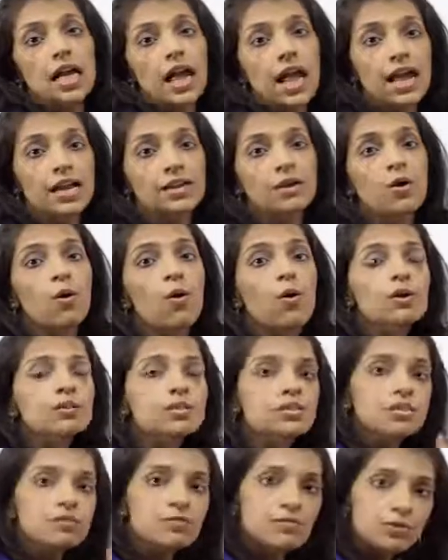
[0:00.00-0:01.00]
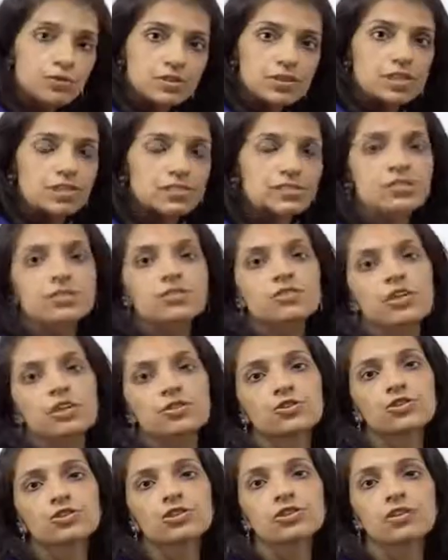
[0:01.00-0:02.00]
And all these 4 sentence
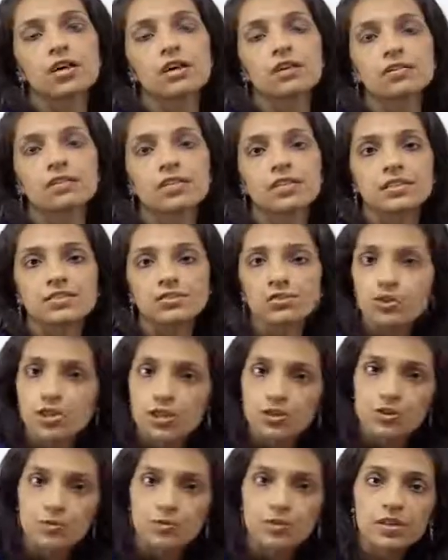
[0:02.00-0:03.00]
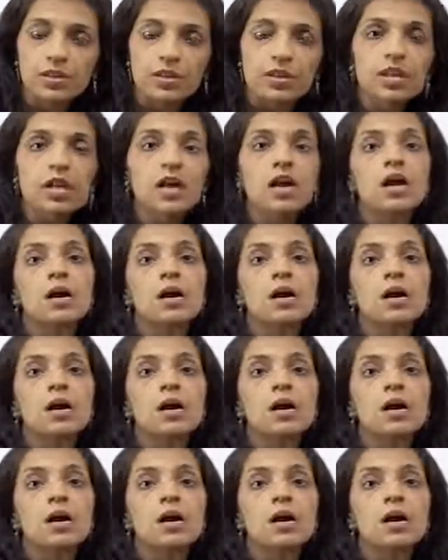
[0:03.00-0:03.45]
structures are interchangeable,